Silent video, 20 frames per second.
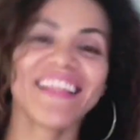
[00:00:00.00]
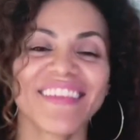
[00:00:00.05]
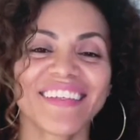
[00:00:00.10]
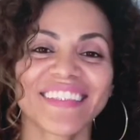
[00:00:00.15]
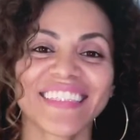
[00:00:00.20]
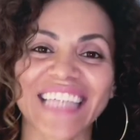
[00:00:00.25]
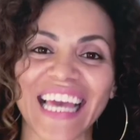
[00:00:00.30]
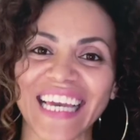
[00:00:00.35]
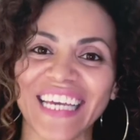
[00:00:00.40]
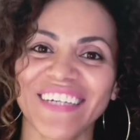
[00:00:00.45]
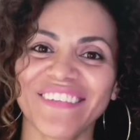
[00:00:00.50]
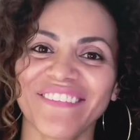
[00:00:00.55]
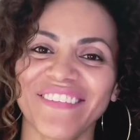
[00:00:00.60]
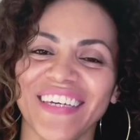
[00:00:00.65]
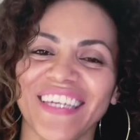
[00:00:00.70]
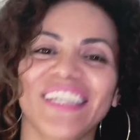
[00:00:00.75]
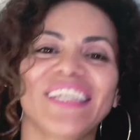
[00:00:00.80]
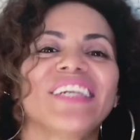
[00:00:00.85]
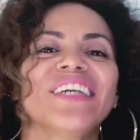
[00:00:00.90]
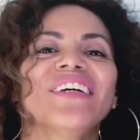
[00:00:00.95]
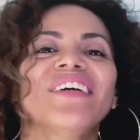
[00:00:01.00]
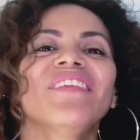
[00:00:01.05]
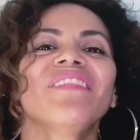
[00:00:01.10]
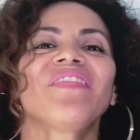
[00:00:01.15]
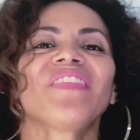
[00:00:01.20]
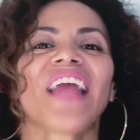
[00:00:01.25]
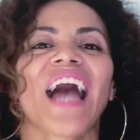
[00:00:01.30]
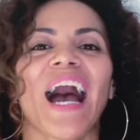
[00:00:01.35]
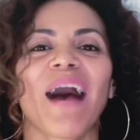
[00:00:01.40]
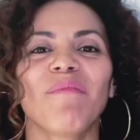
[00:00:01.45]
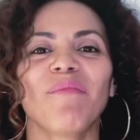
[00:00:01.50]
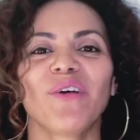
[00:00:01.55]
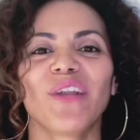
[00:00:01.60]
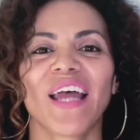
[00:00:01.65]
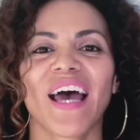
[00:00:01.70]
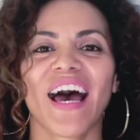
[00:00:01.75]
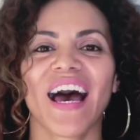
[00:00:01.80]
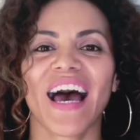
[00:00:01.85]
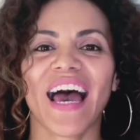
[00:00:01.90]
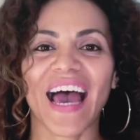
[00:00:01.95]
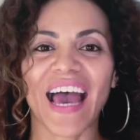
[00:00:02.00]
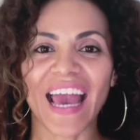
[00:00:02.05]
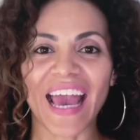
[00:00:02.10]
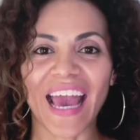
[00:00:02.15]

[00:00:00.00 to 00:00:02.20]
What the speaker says: the second video, I'm gonna